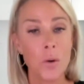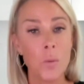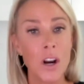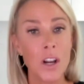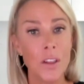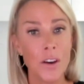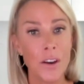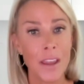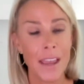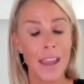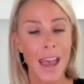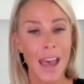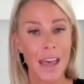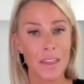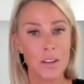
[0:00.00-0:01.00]
we're looking
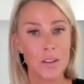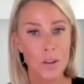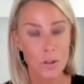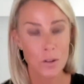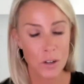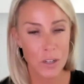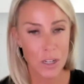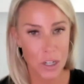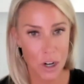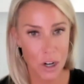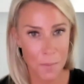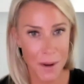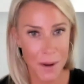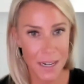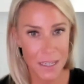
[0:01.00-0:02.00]
at the social
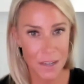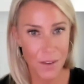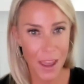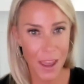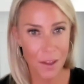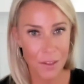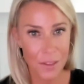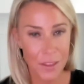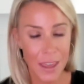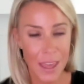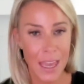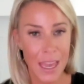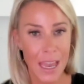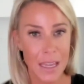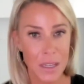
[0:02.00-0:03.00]
determinants of health
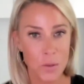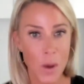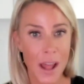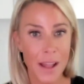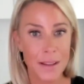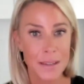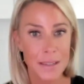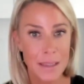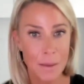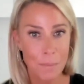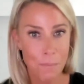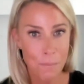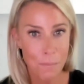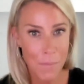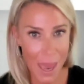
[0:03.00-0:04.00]
as well as the
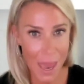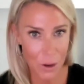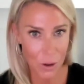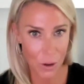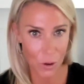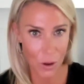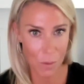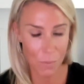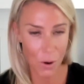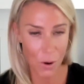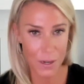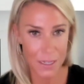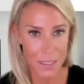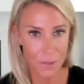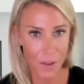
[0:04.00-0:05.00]
medical
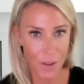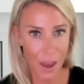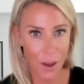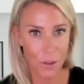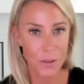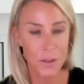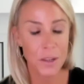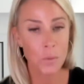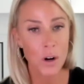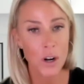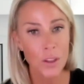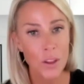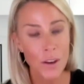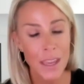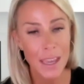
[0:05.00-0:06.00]
components of health. Oh, yeah. So we're
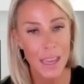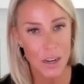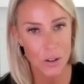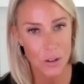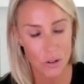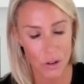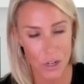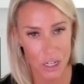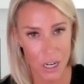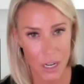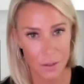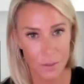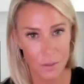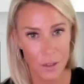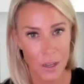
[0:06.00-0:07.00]
looking at
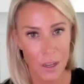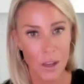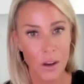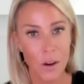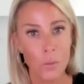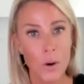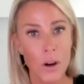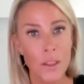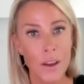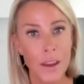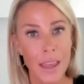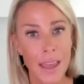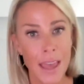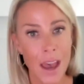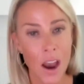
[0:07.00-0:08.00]
nutrition. We're
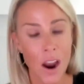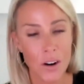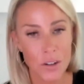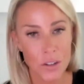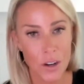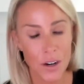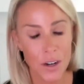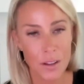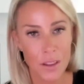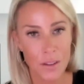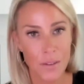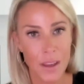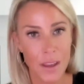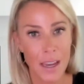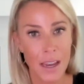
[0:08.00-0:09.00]
looking at our daily
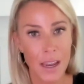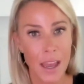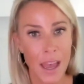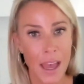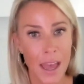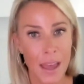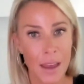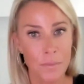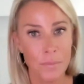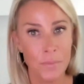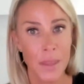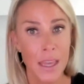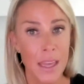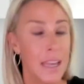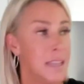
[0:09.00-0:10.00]
living. Um,
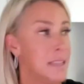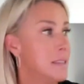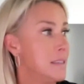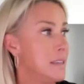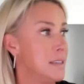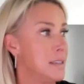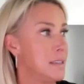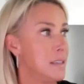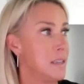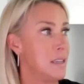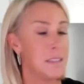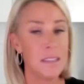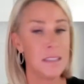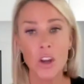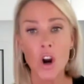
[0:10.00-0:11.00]
is is
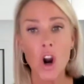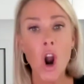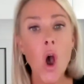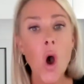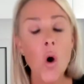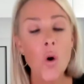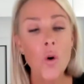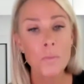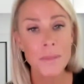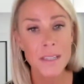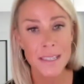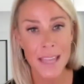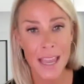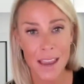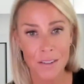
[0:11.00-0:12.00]
is your home
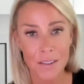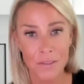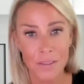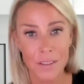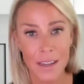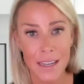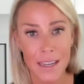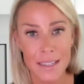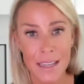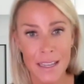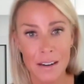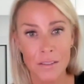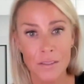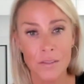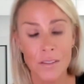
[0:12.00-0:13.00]
safe? Is
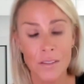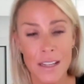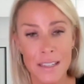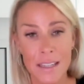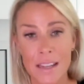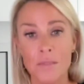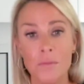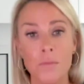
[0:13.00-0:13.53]
it is it